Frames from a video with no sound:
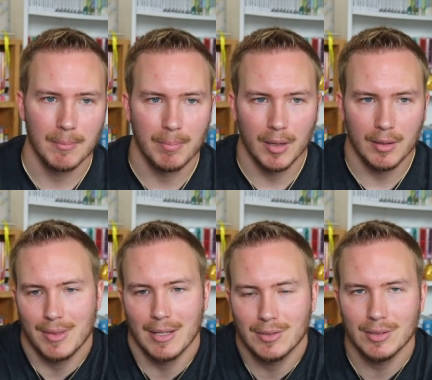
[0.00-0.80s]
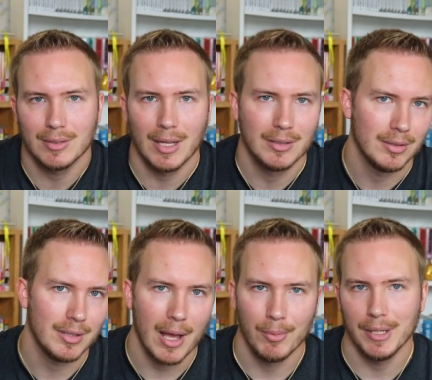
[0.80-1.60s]
but that's just that's
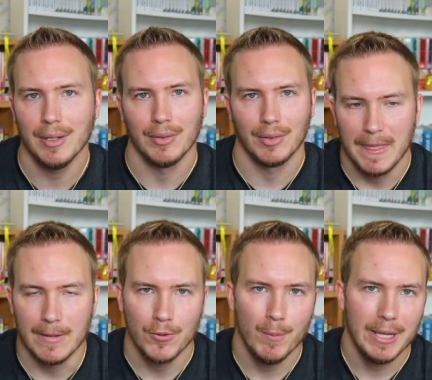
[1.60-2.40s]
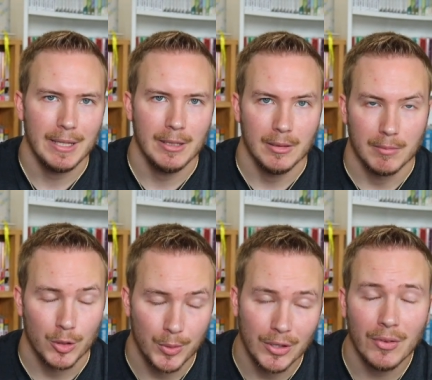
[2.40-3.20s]
just how it is if you're making
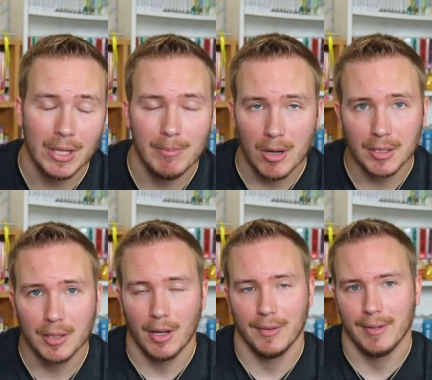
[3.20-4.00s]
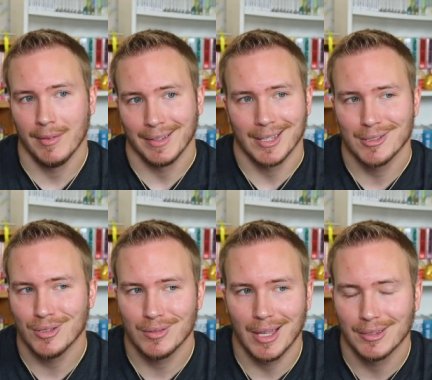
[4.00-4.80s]
specifically manga content like that's
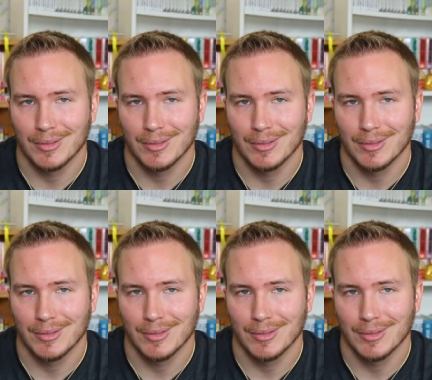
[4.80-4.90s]
just that